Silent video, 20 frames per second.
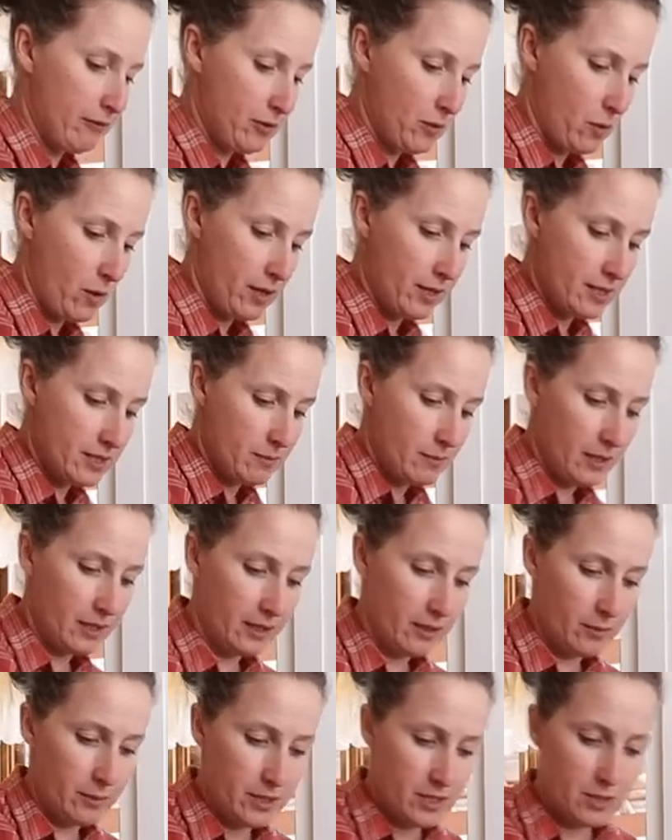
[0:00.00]
if you want it to be a
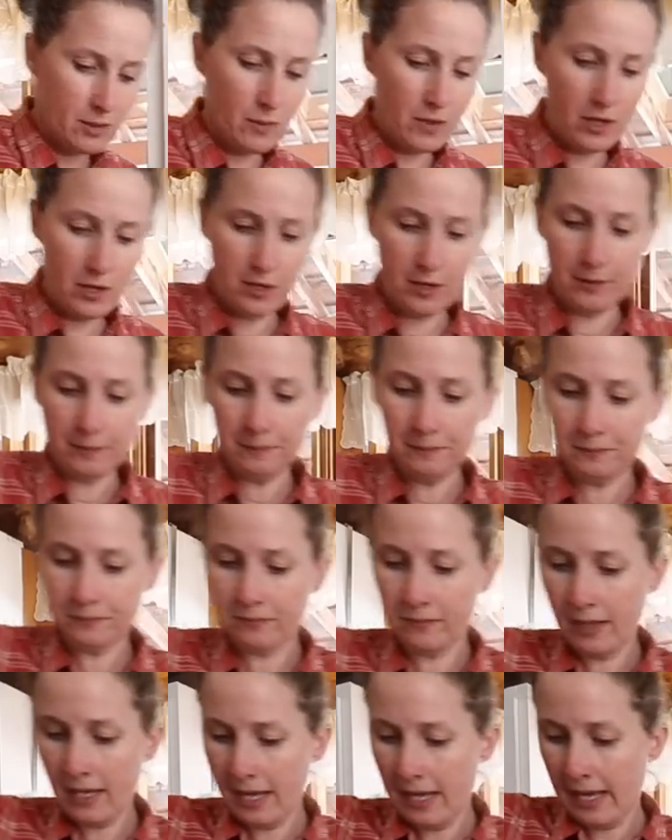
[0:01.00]
little bit sweeter,
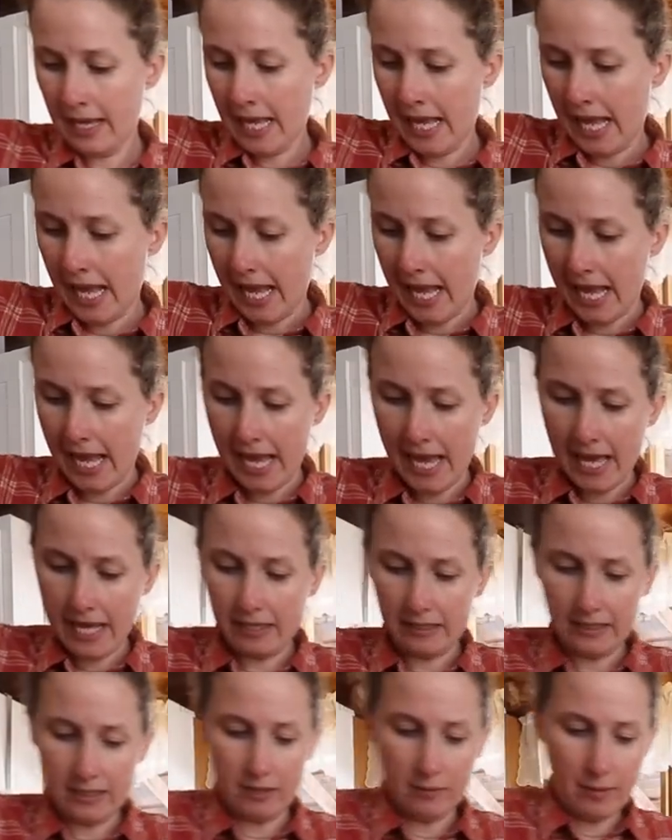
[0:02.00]
add
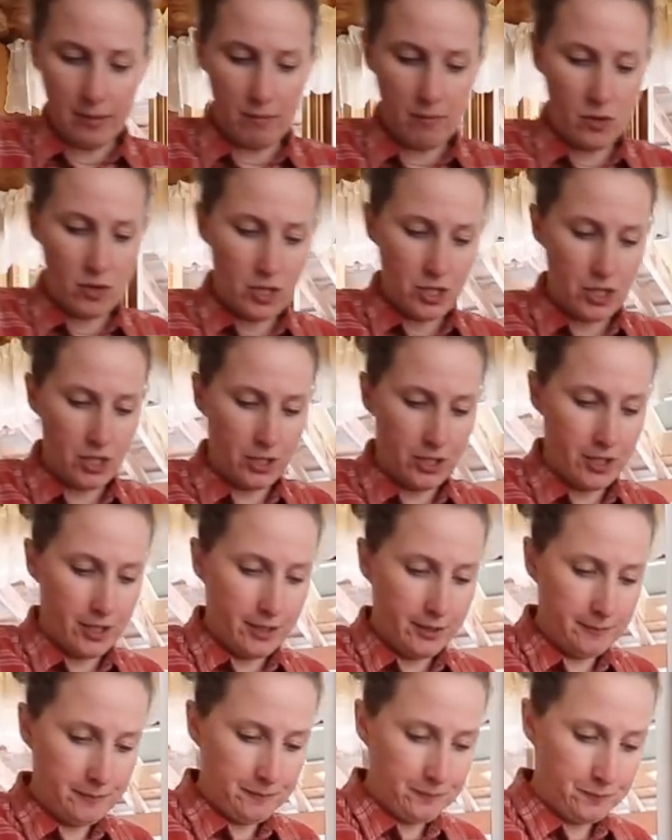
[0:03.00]
a little bit more
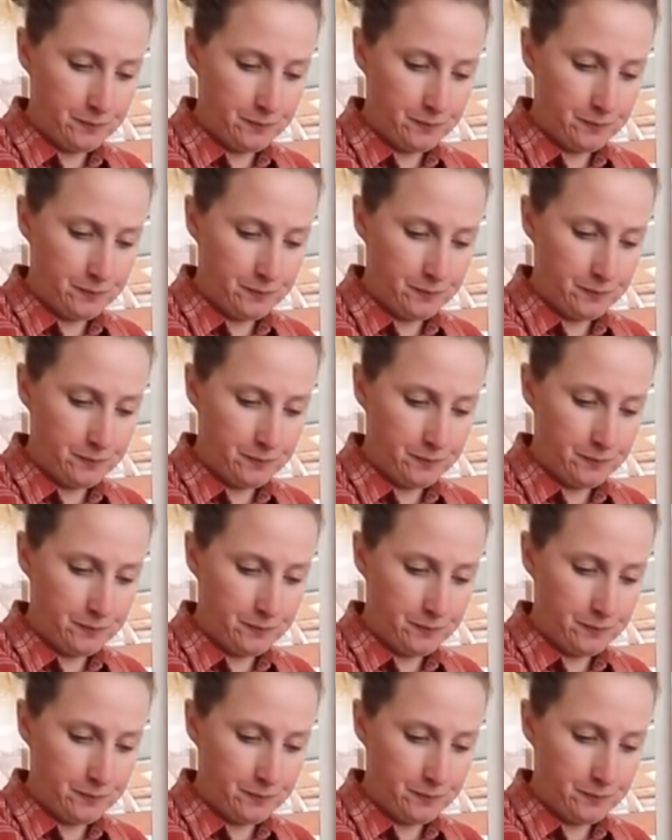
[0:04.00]
sugar.